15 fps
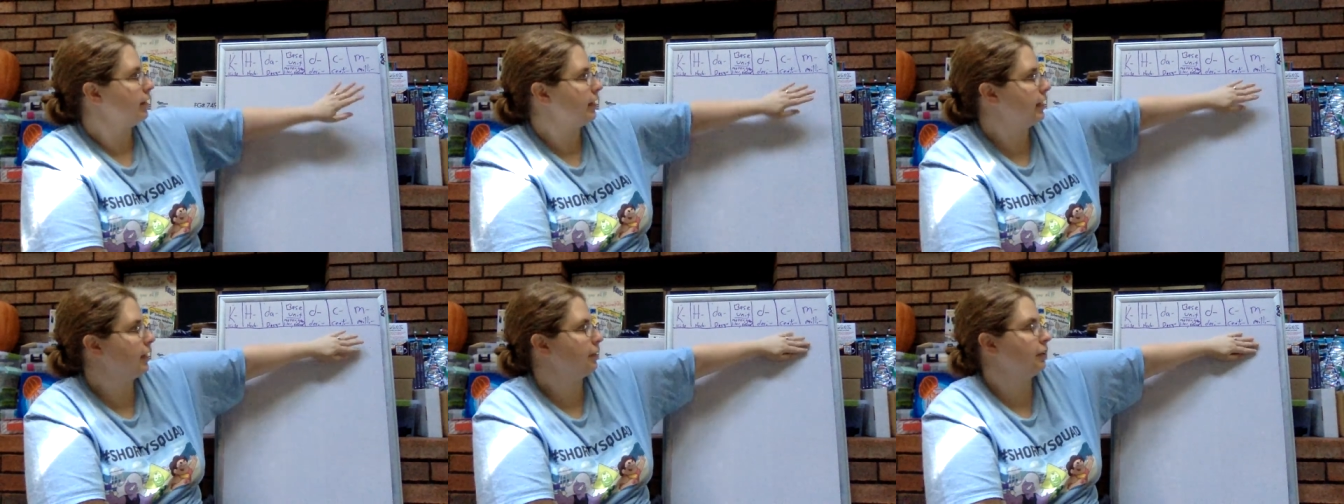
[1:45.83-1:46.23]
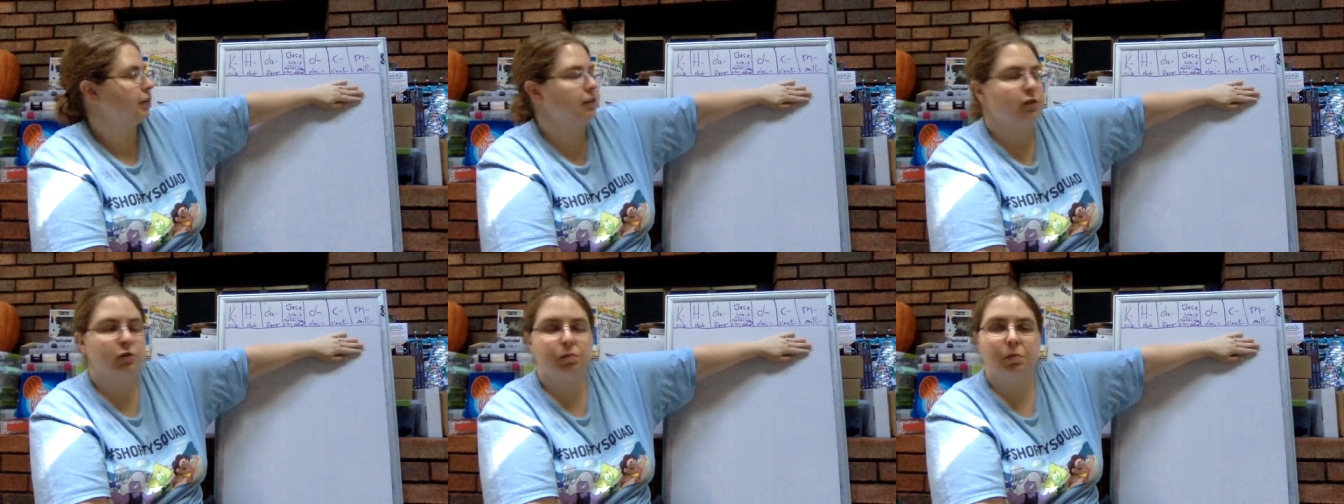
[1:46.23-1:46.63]
Here are
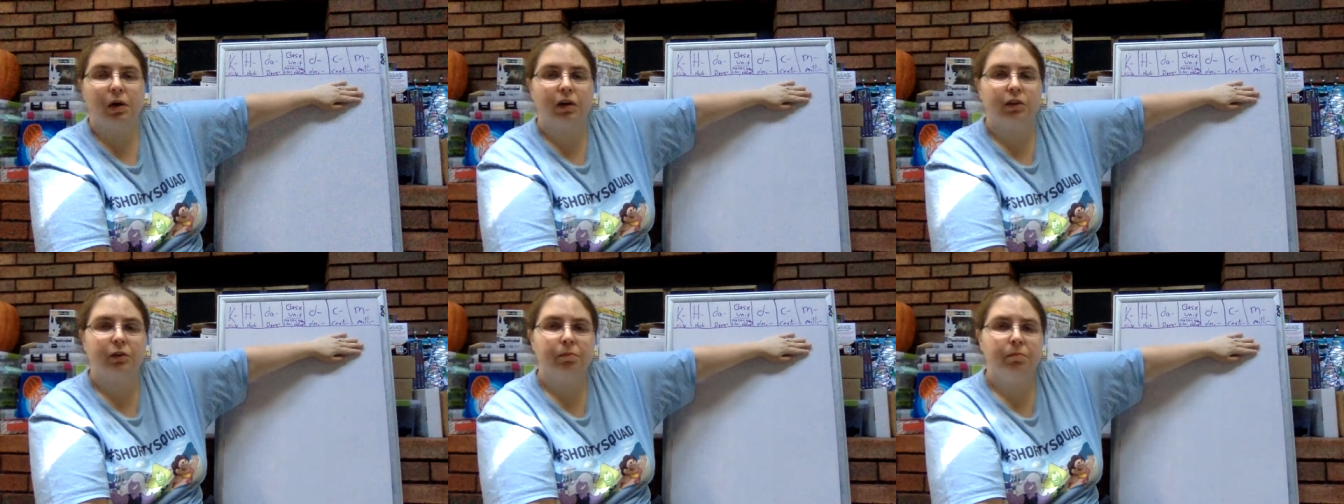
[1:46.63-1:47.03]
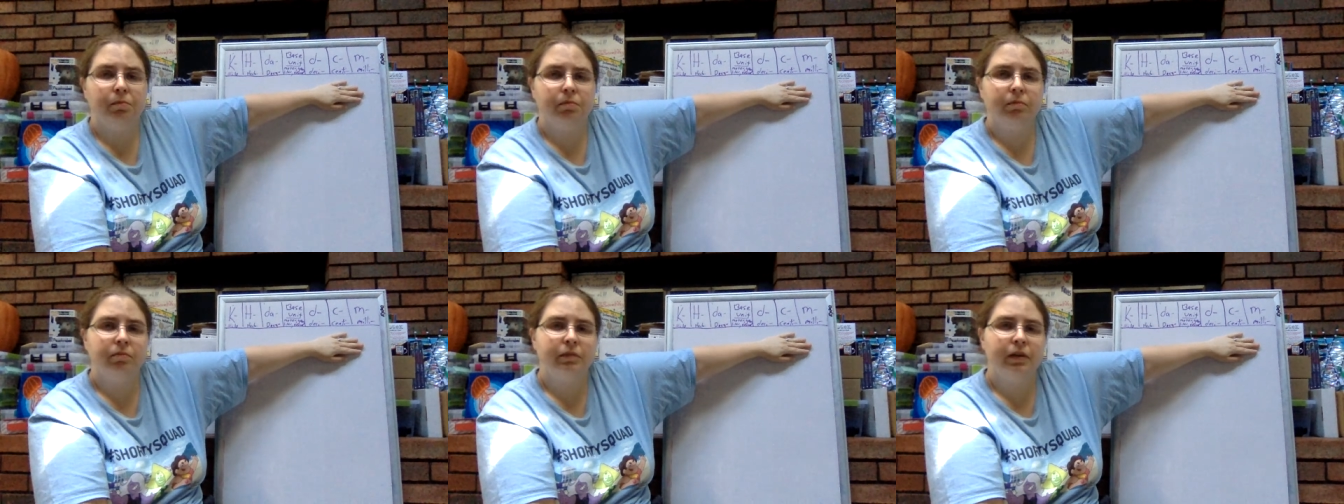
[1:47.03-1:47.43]
the smaller
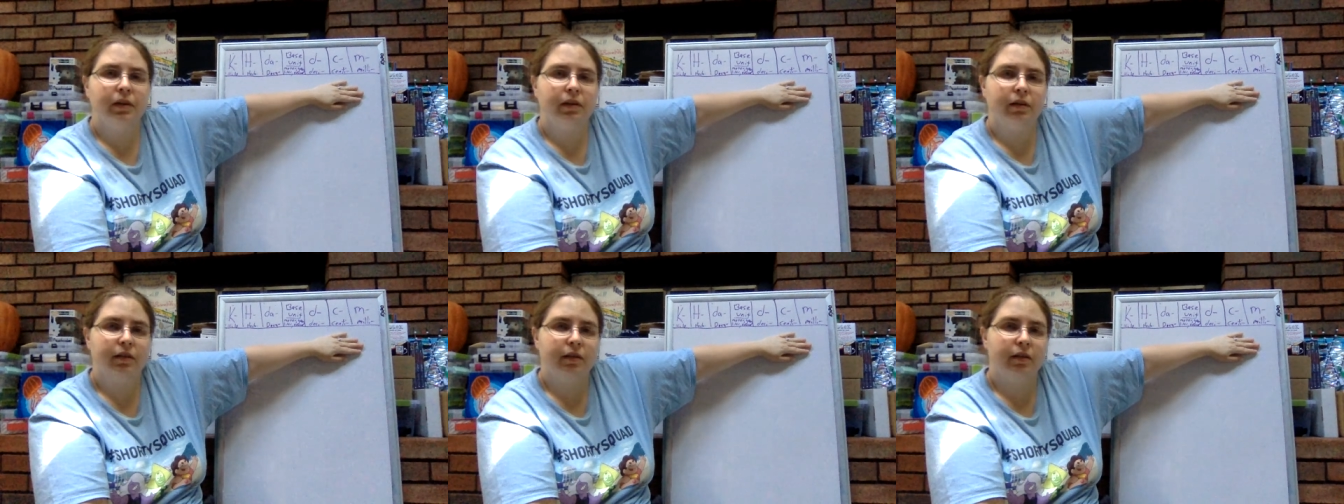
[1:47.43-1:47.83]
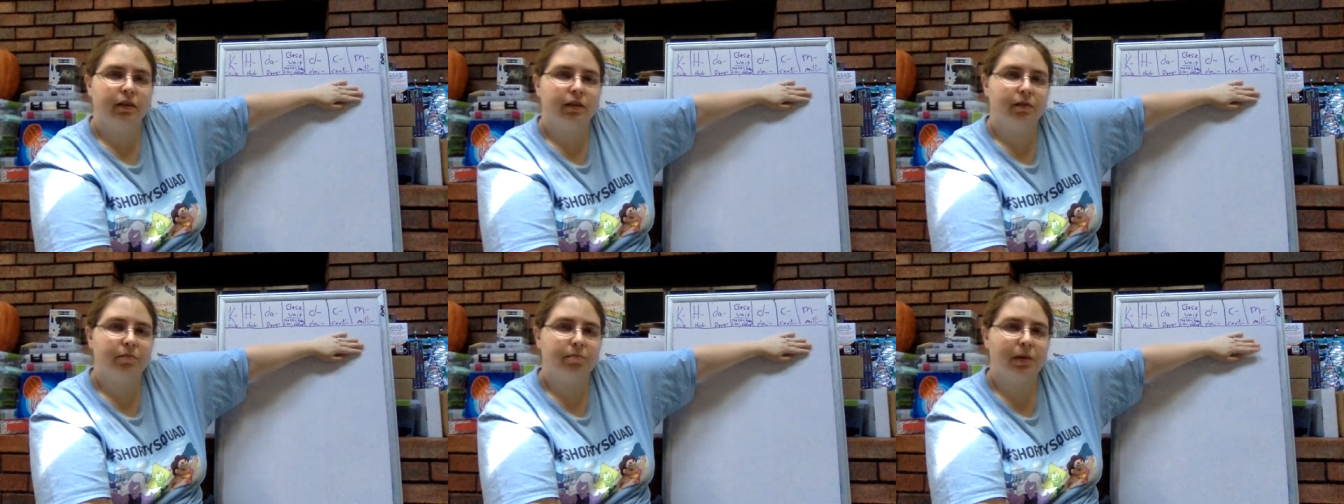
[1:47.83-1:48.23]

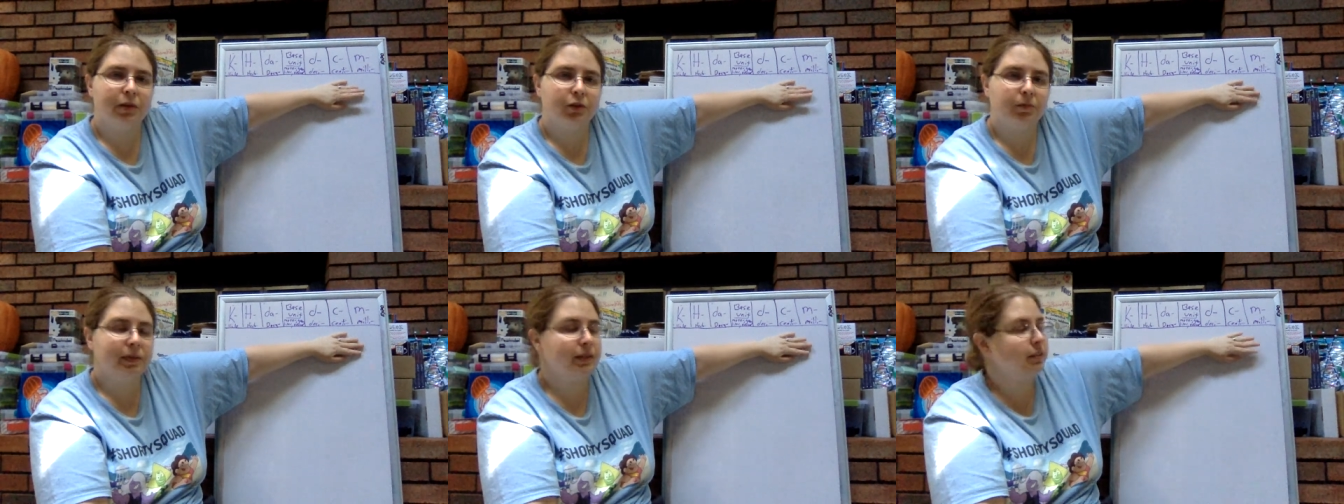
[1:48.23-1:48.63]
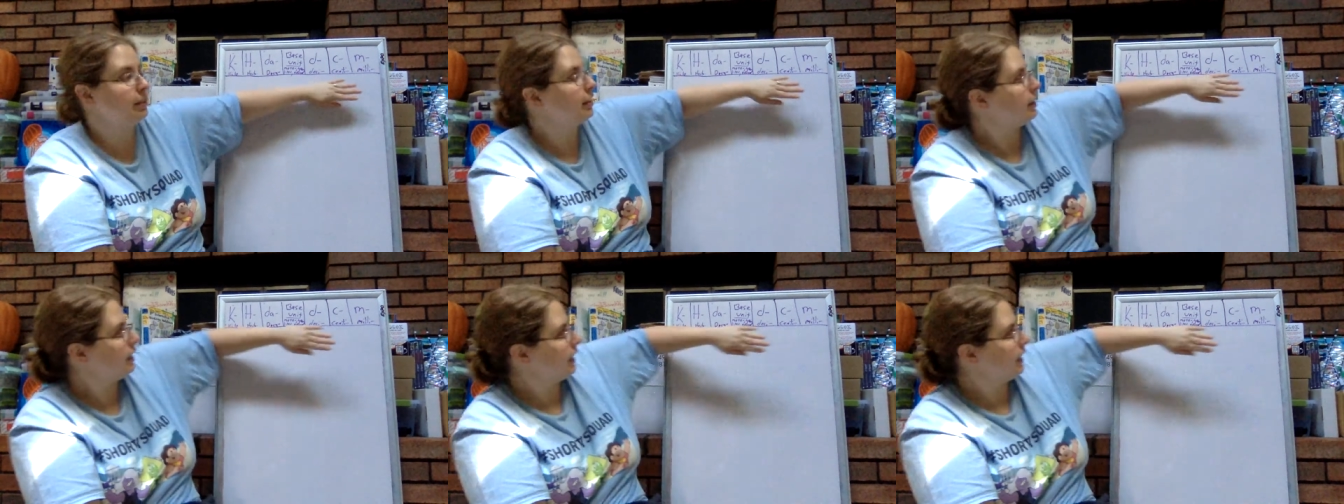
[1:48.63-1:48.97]
measurements,